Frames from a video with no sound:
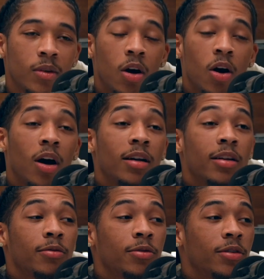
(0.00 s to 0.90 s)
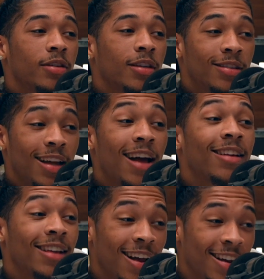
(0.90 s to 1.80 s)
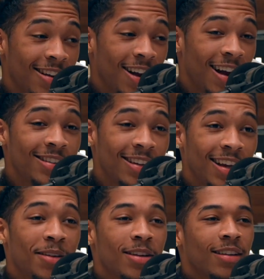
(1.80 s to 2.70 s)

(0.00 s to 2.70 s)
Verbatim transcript: Oh, I love it. That that now that's a game that's